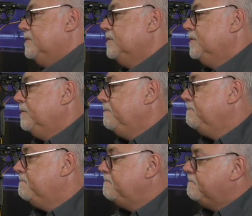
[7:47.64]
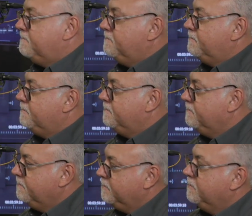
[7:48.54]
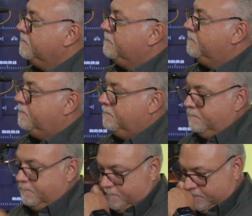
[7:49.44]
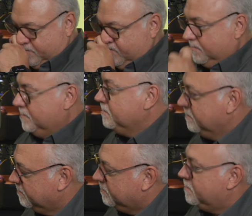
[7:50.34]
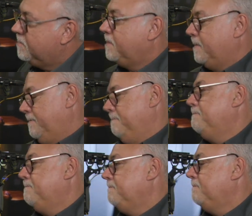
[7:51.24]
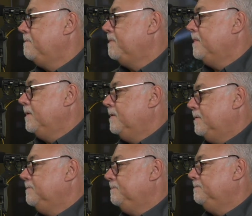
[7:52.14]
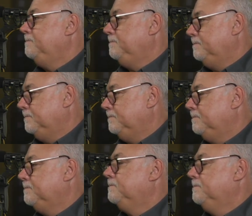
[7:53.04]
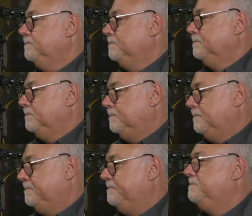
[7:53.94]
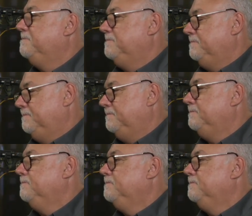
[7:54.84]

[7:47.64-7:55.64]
This person isn't speaking.